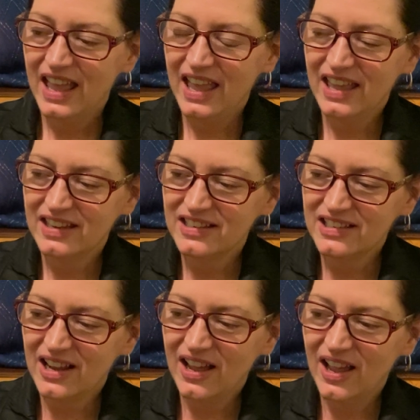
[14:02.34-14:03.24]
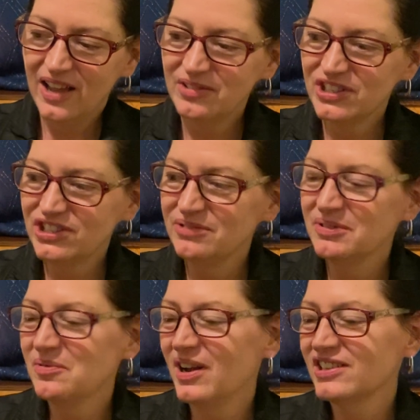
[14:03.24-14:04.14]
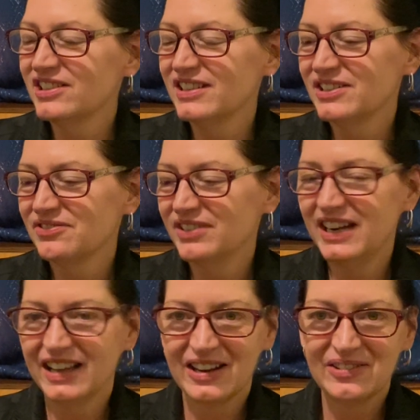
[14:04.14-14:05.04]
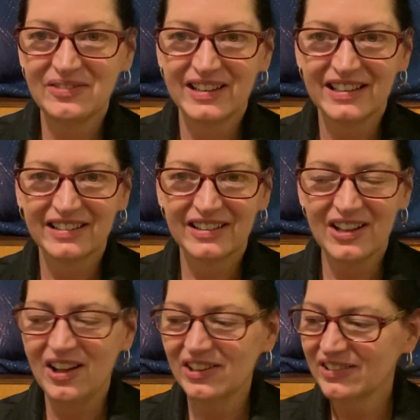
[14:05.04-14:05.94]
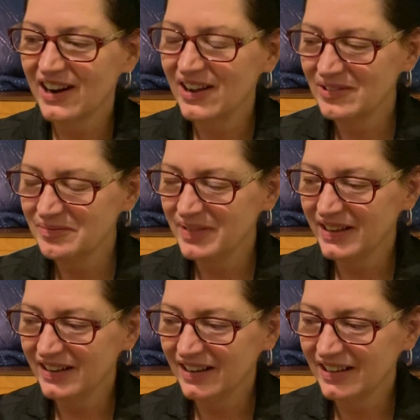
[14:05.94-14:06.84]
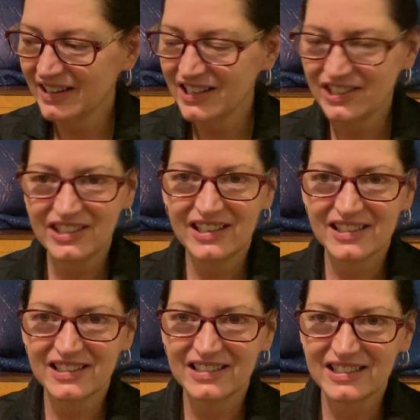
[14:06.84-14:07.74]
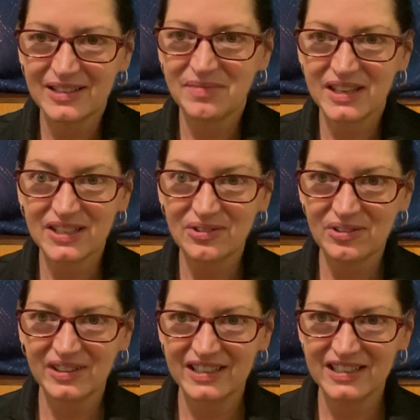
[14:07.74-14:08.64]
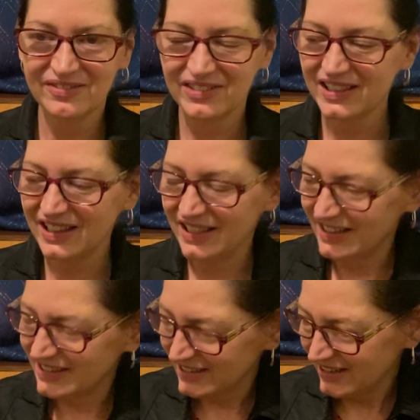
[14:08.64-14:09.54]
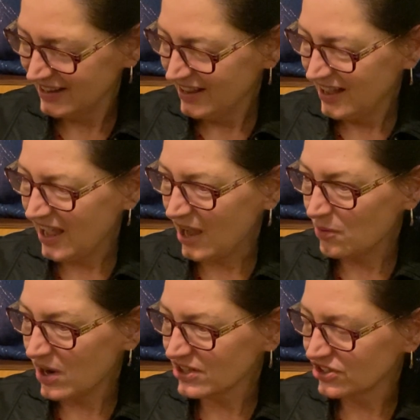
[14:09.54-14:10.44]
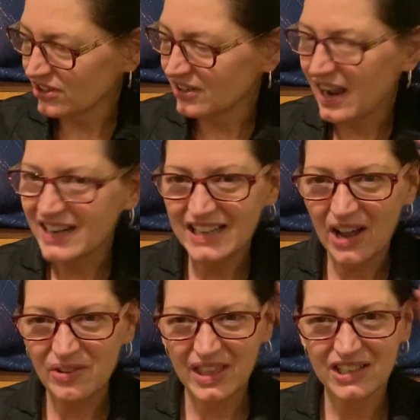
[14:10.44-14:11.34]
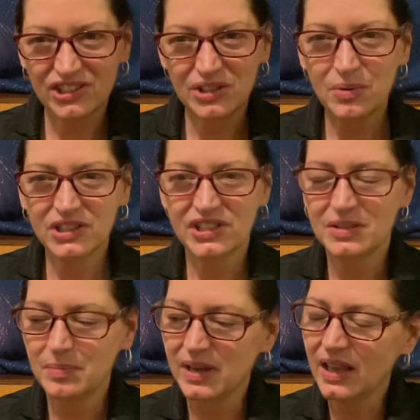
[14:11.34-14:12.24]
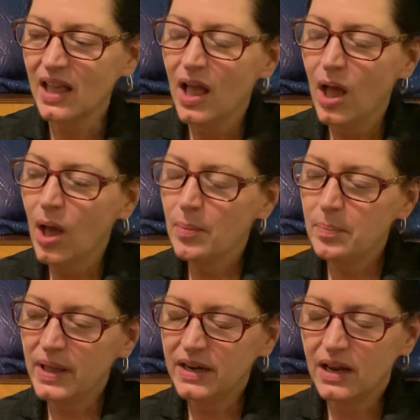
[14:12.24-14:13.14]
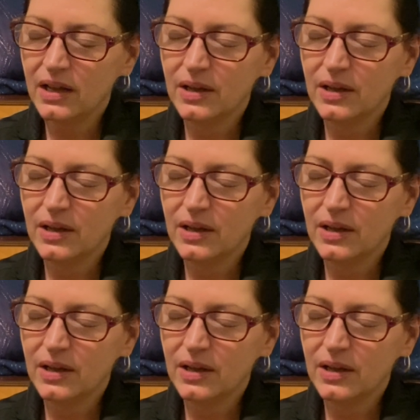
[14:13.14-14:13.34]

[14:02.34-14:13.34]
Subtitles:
And I wish she would watch this reading. I don't want to call her out, but because she does something totally different than this. I watch her. I doubt that she watches me. But